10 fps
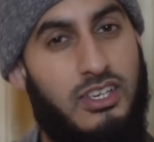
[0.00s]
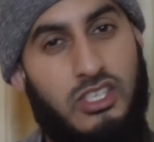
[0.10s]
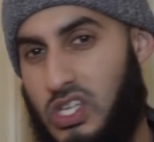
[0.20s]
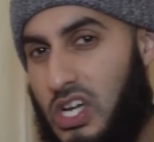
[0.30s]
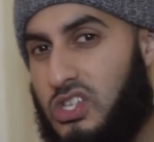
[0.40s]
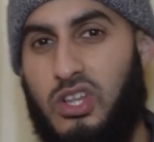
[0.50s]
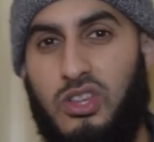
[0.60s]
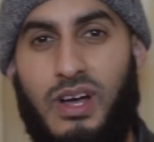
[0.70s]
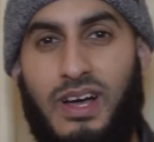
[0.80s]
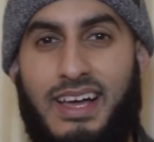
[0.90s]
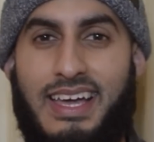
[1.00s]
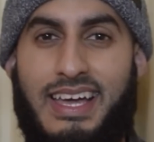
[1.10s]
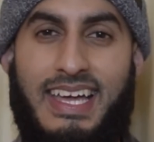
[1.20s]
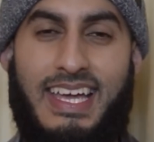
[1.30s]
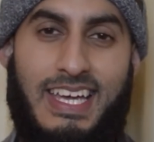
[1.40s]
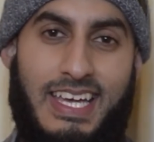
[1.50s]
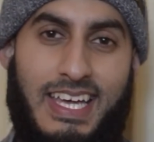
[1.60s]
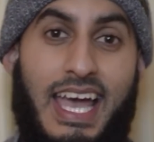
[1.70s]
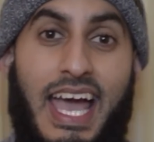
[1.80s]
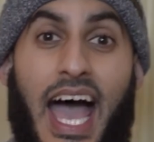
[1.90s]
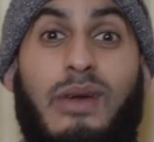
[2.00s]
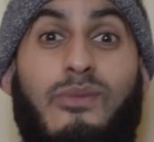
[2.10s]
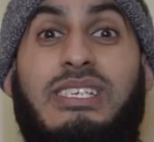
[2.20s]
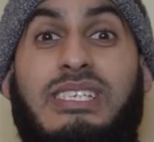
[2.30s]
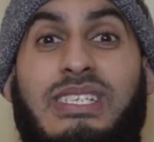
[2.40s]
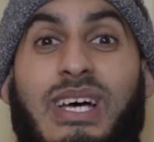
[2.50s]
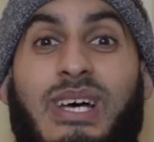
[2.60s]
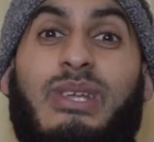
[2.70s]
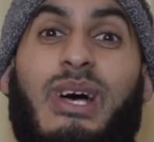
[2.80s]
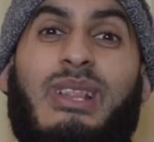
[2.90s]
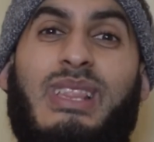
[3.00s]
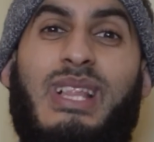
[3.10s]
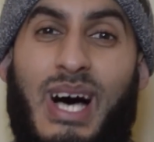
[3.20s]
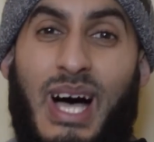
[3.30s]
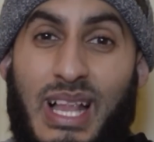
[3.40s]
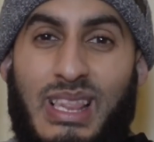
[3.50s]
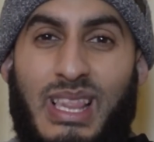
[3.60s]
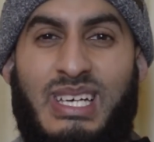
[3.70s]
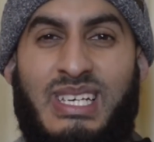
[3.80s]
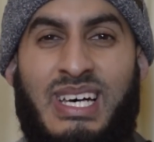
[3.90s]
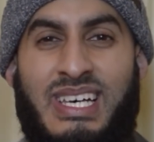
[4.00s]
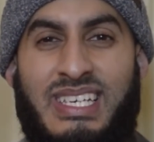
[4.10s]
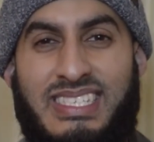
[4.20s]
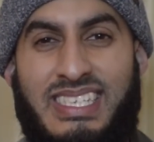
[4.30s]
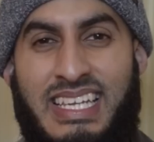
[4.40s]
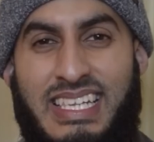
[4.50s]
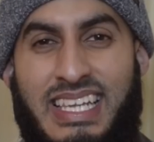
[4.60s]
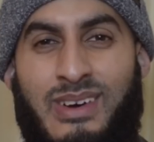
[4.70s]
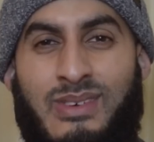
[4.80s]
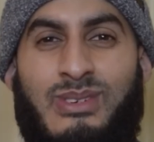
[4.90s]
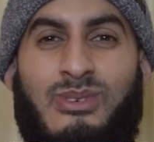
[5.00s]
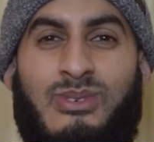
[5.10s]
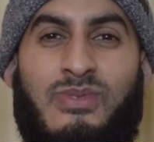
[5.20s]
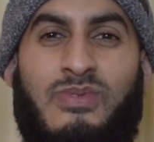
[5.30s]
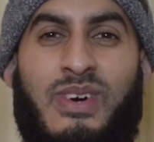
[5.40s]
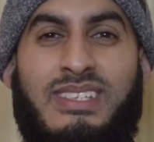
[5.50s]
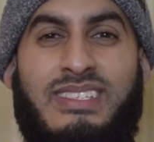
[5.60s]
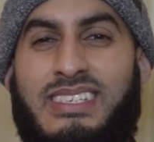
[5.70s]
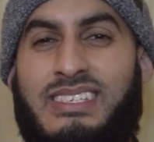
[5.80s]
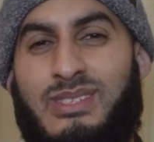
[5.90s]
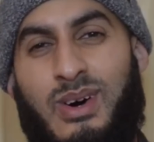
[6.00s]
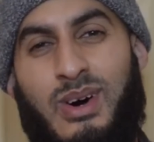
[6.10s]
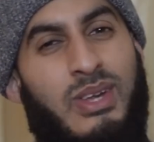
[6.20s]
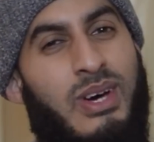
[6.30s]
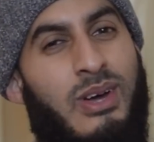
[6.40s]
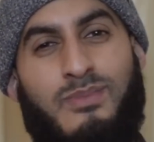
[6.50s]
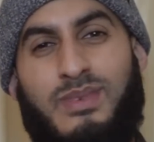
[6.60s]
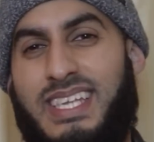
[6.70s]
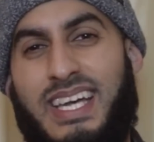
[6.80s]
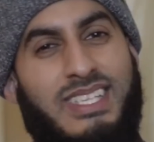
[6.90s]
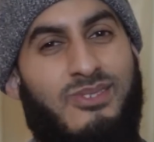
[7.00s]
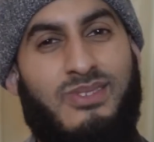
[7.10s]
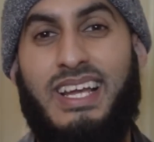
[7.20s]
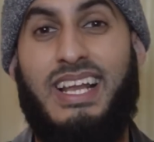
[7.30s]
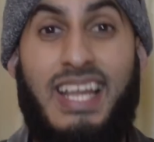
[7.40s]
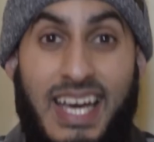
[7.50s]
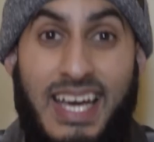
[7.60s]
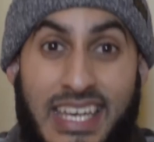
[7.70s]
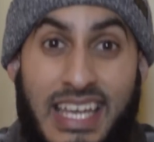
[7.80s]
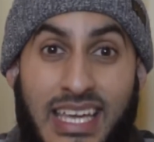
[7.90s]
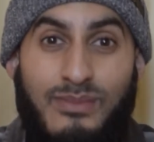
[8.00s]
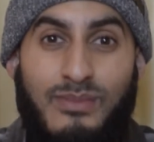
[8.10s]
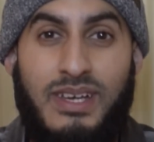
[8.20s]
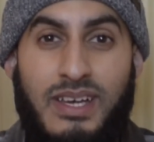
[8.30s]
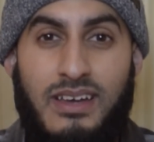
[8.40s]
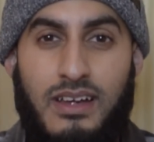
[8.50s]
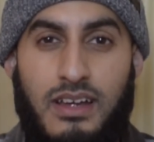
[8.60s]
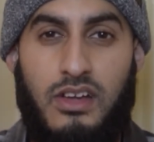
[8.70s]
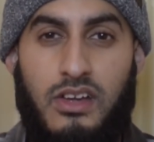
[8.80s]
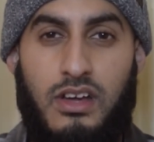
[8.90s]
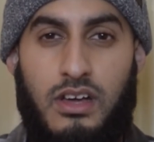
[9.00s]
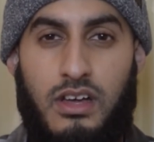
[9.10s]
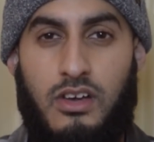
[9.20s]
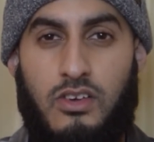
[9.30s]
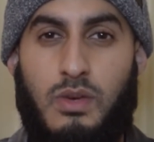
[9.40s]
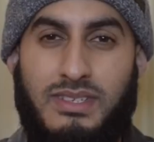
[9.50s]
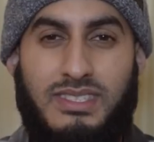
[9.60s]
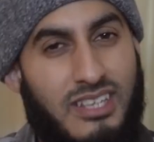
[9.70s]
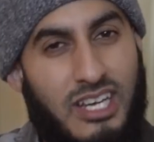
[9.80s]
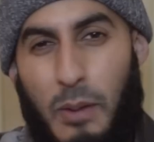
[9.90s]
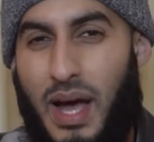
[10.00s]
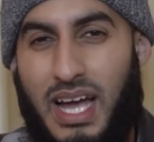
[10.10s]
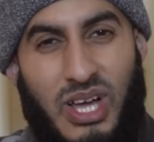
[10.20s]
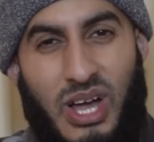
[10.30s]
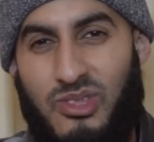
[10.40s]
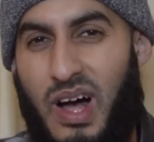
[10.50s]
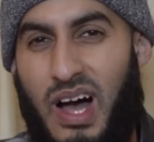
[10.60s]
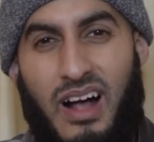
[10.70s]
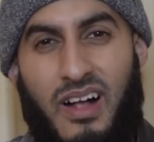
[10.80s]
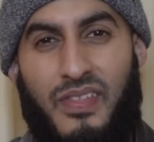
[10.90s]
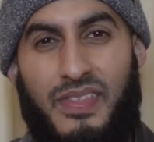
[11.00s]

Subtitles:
She turned to Allah. And when she turned to Allah, Allah sent down those verses to honor her and protect her and clear her name. So my sister, come back to Allah.